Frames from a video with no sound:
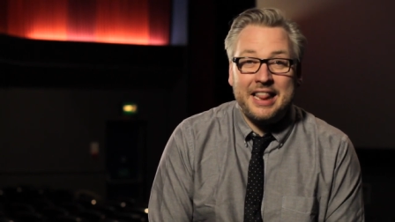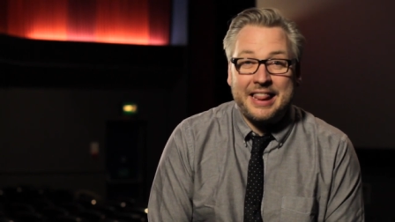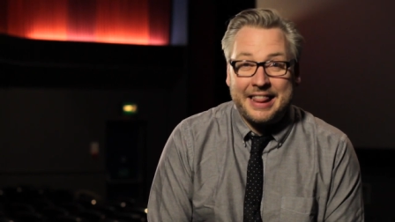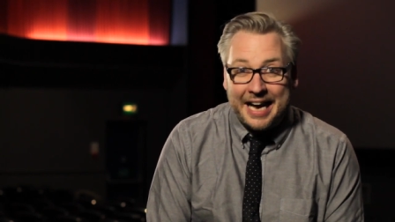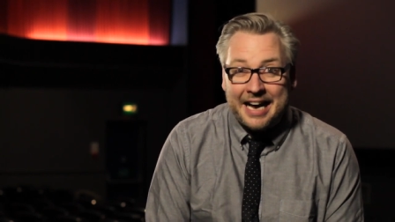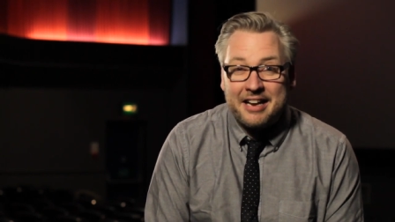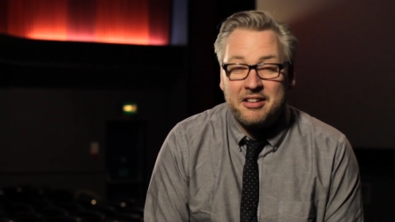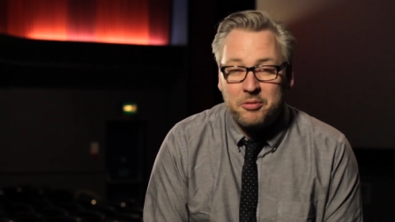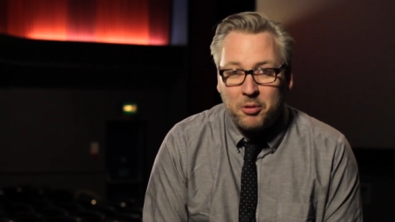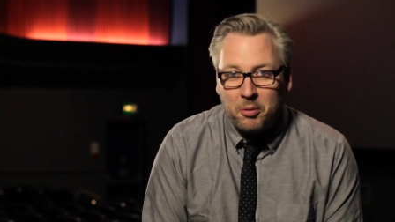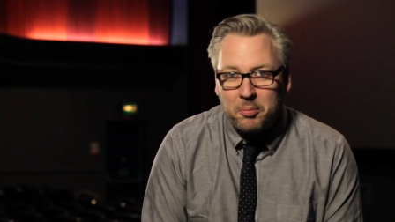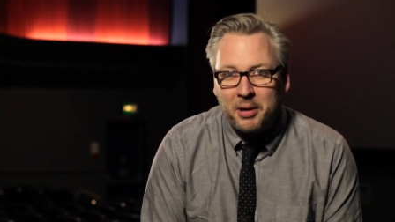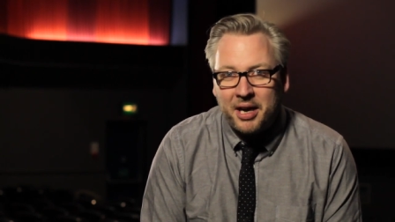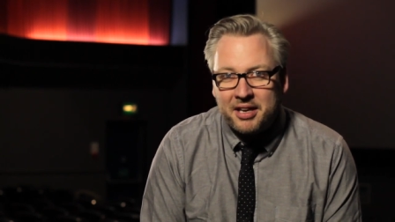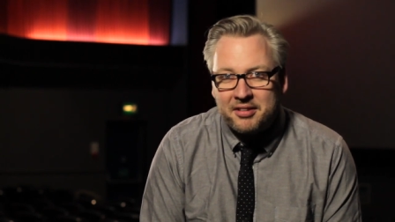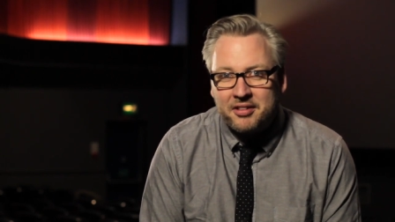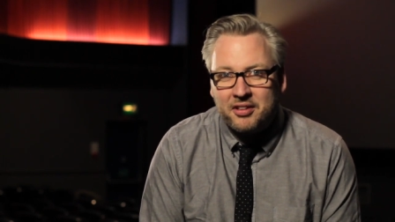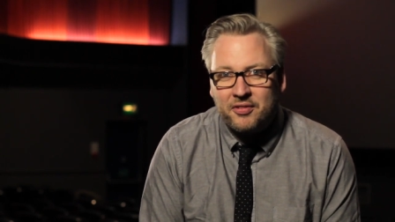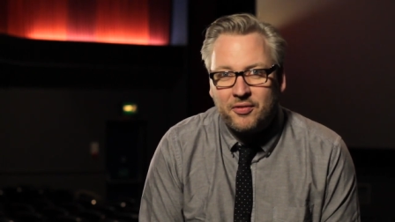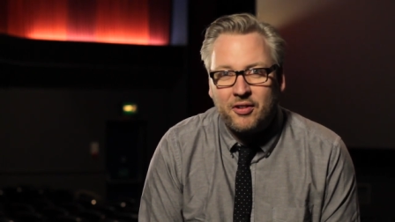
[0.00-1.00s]
That's what
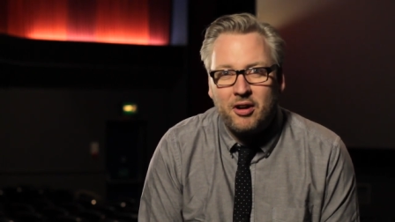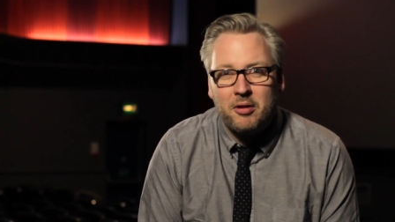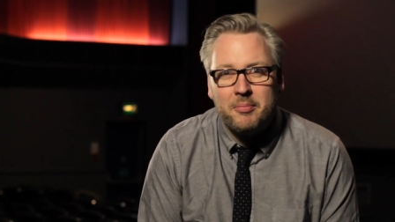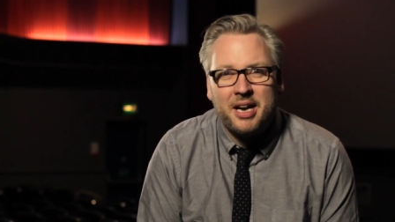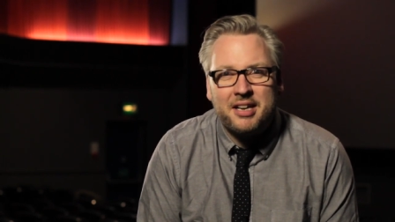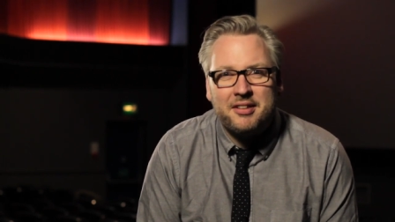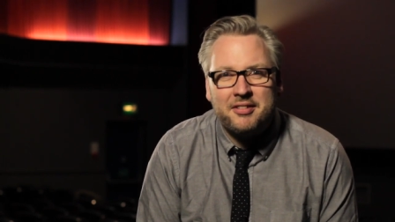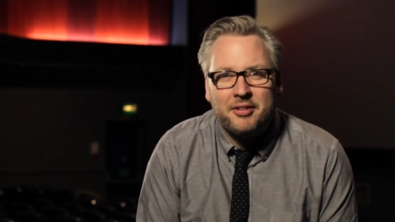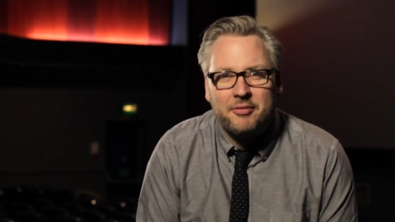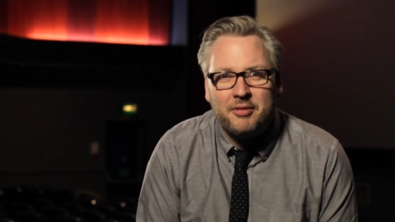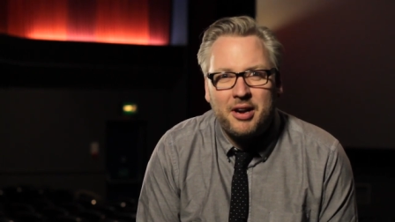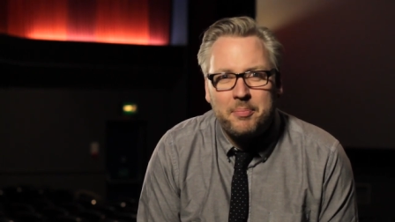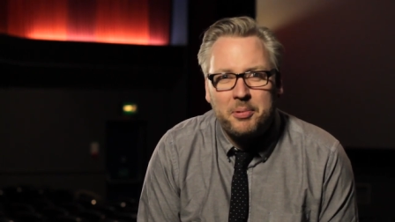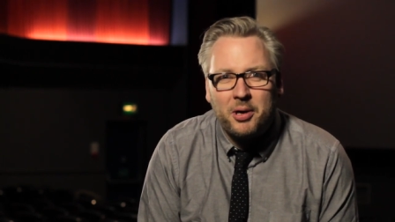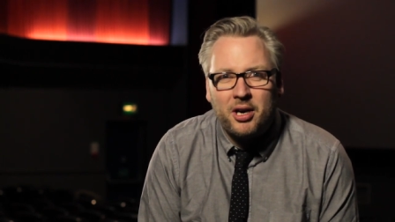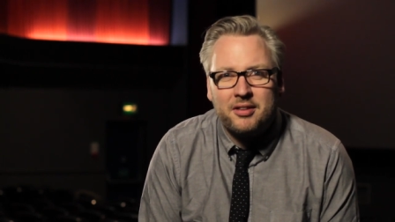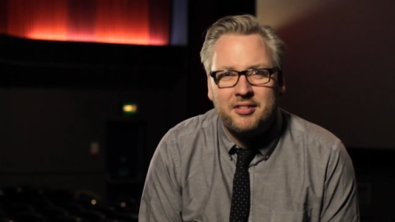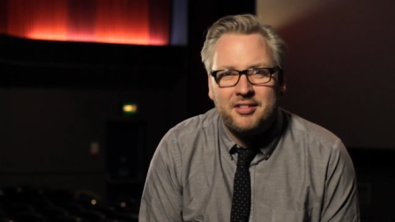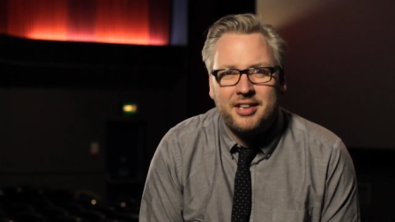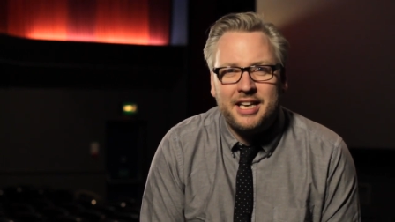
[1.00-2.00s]
passes for romantic
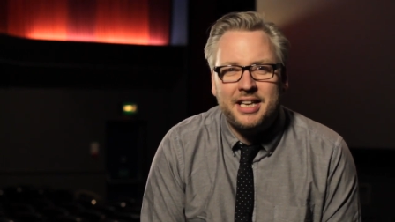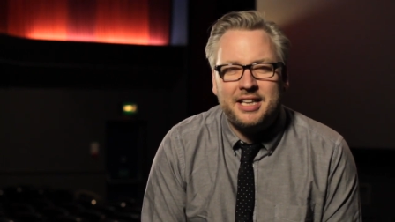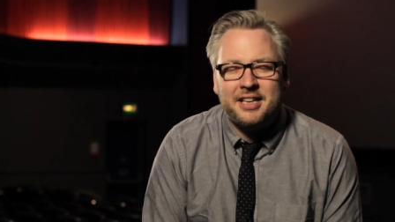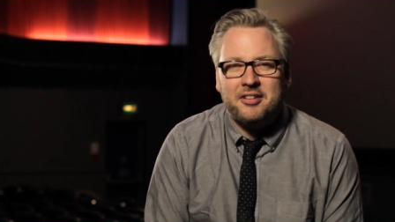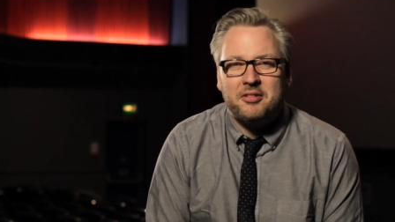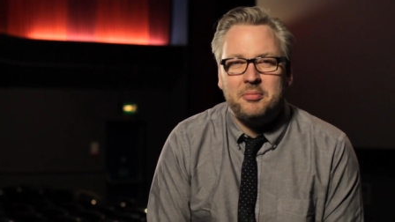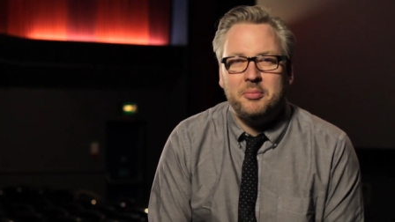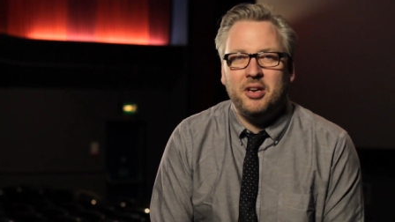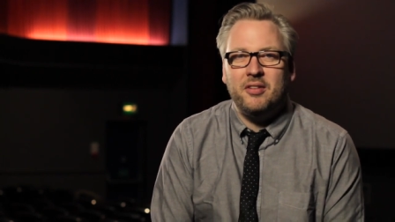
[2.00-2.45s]
repartee in this